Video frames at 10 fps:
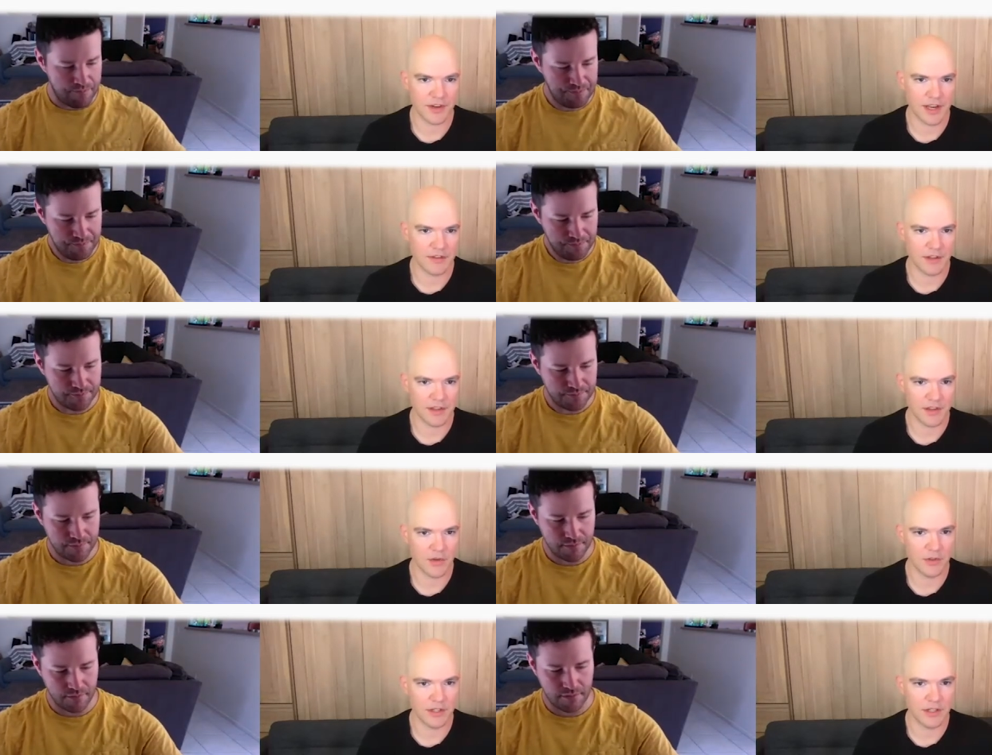Speaker 1: kind of like the
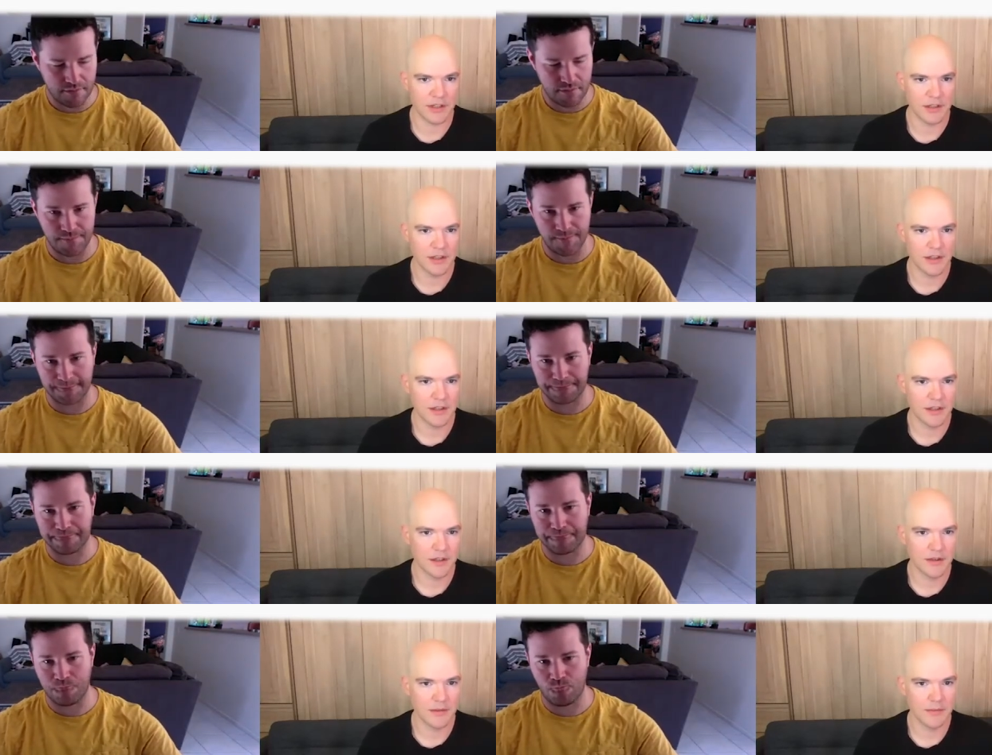only
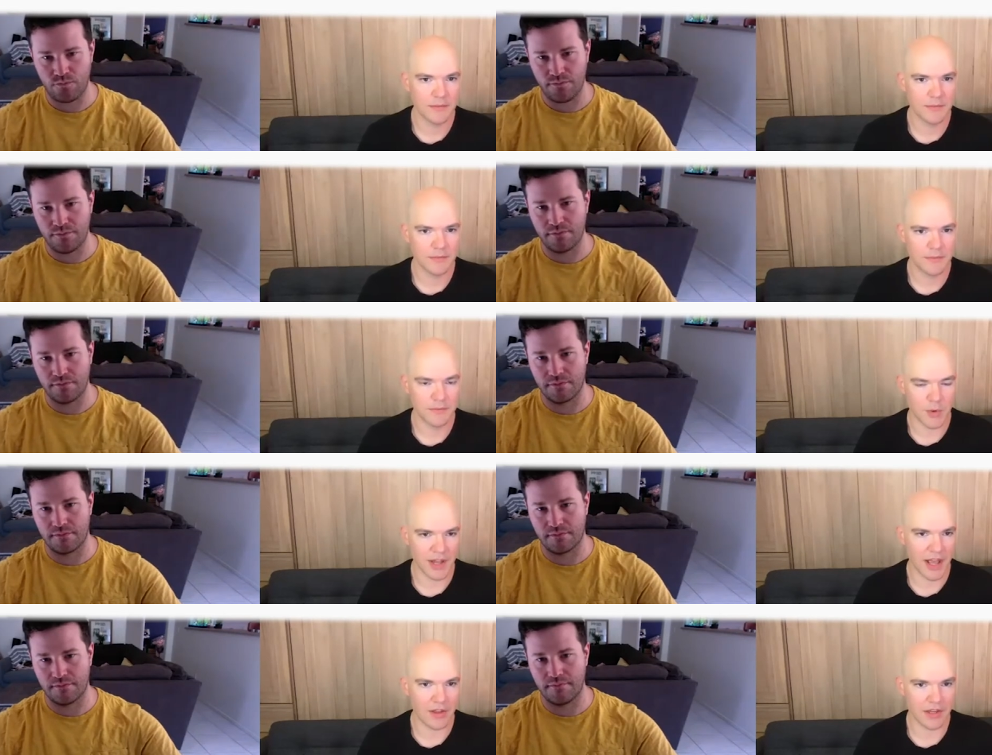
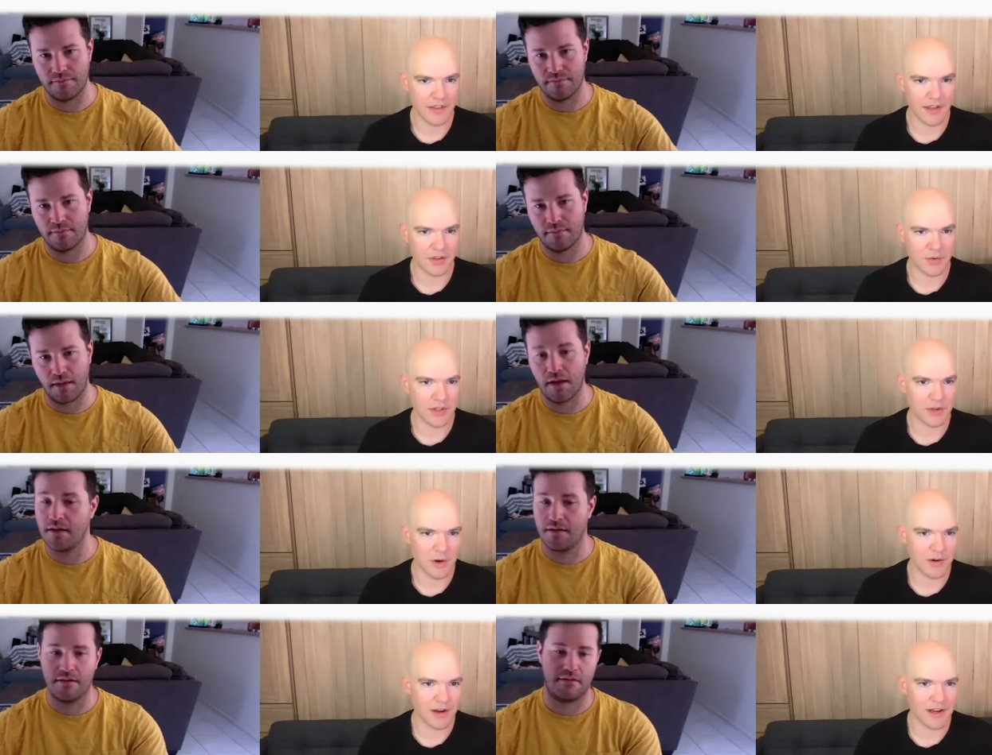modality that can really
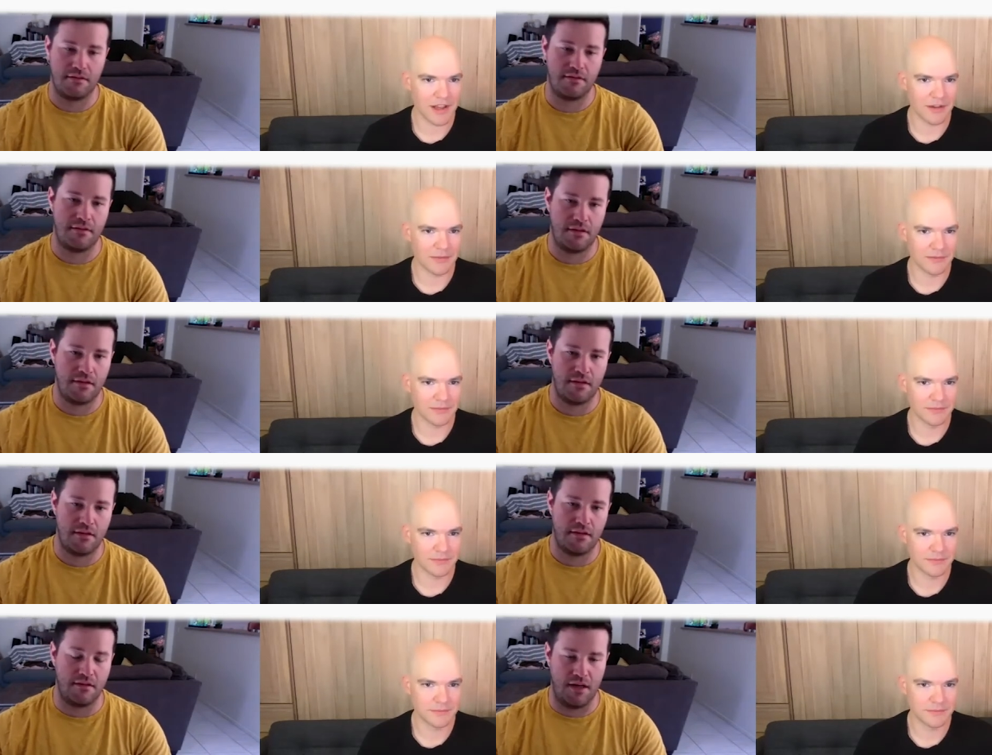work right now.
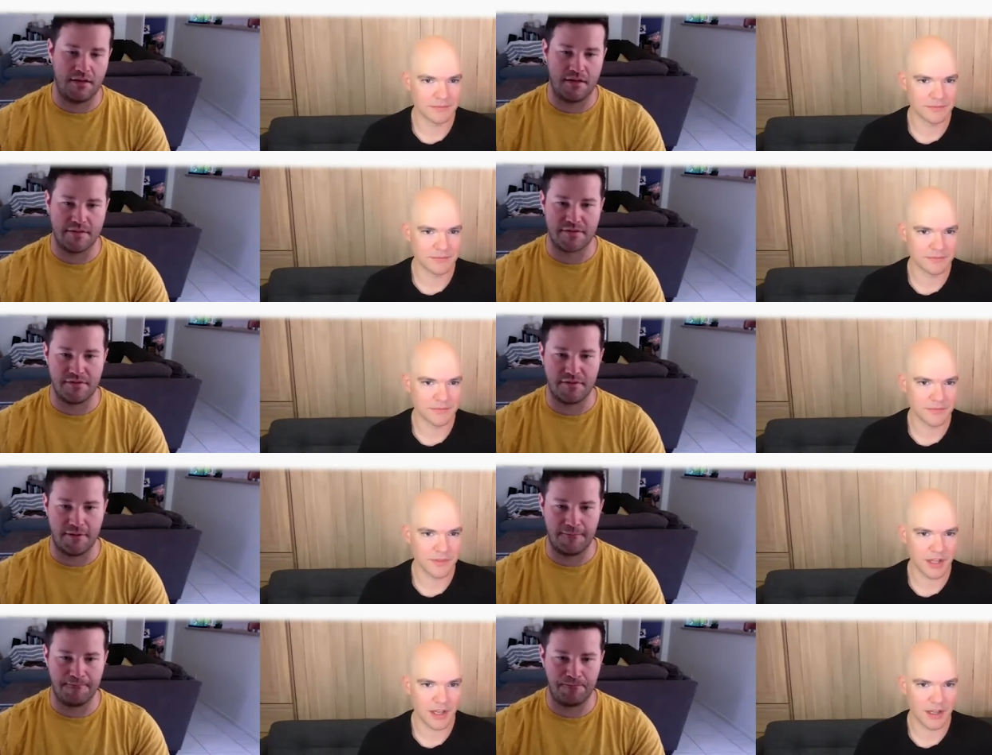
Speaker 2: Yeah,
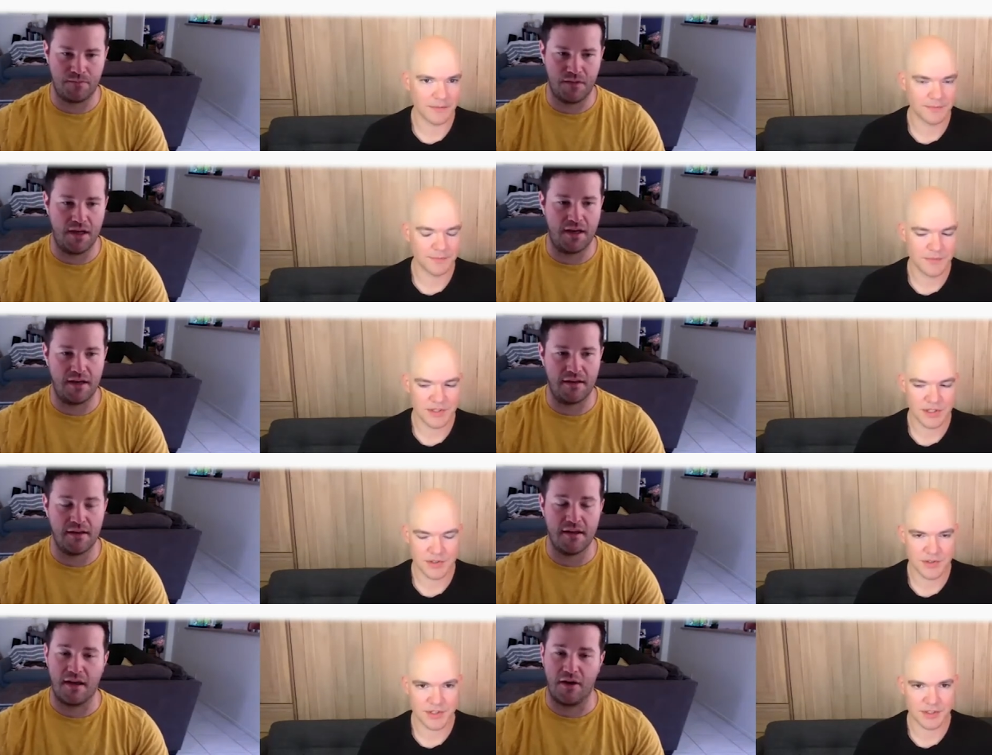absolutely. Yeah, yeah and I
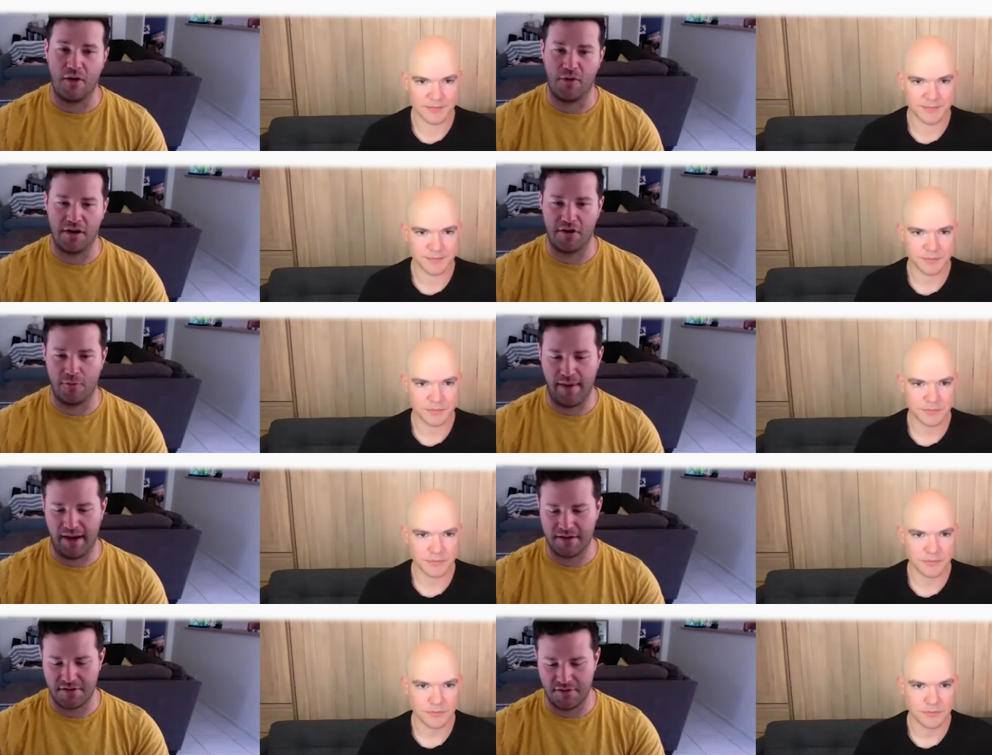I want to go
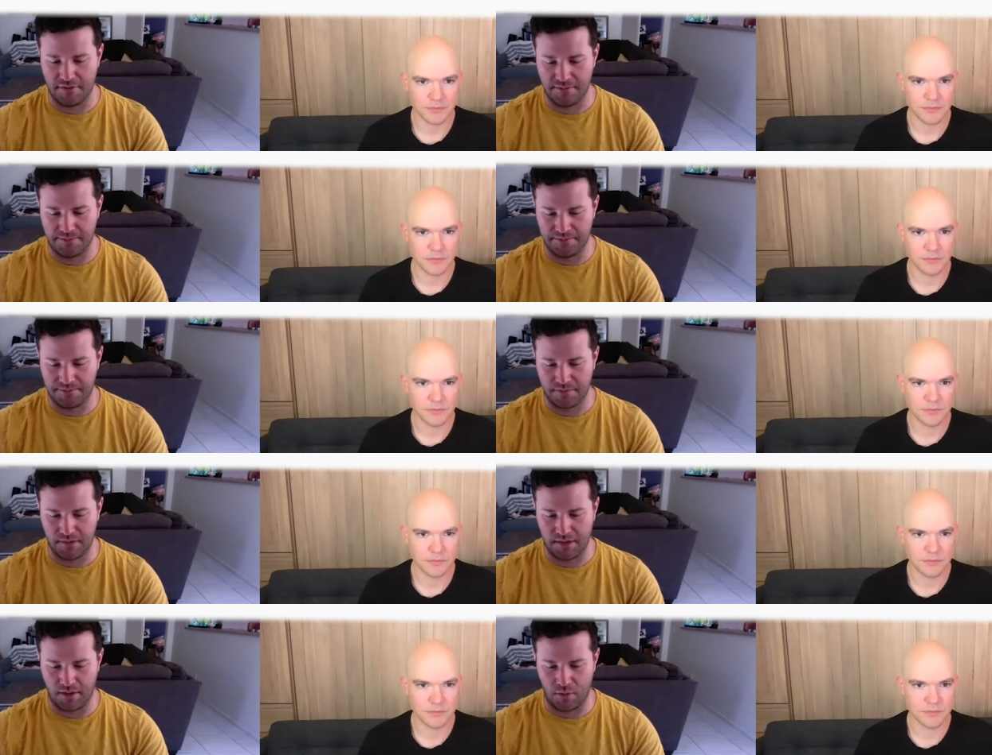back to
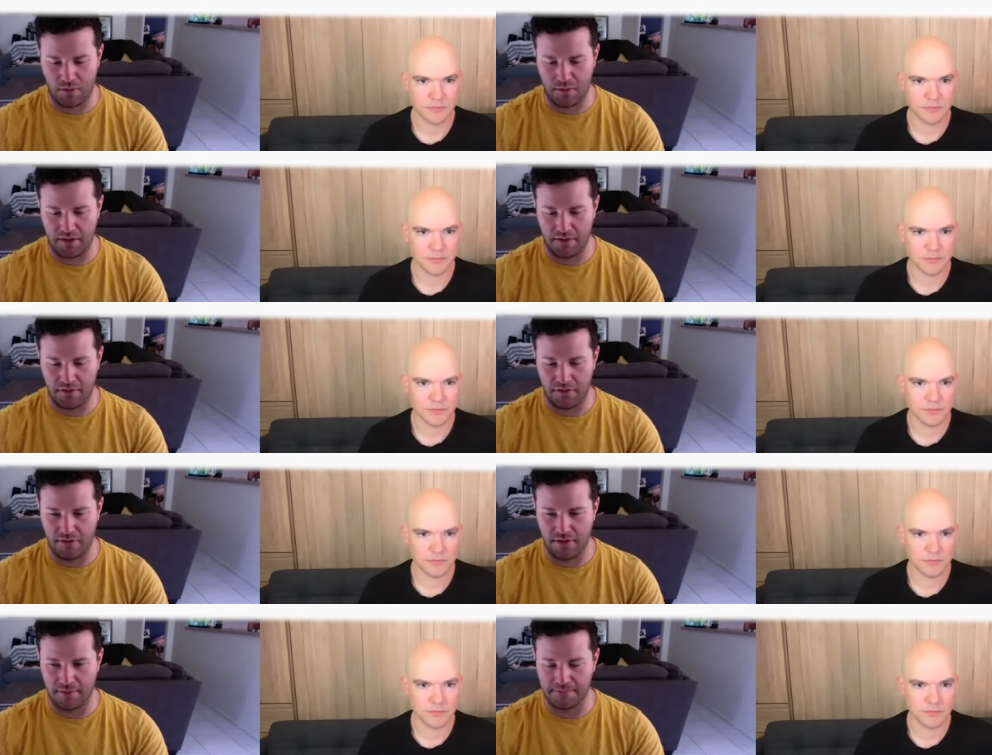like what we can do.
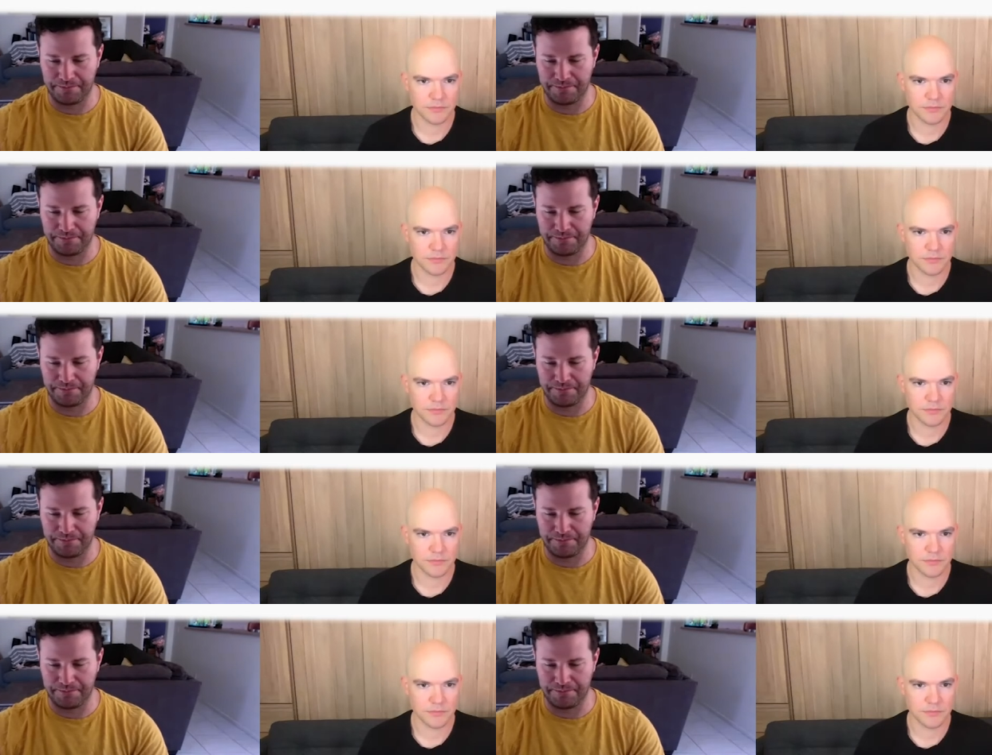Like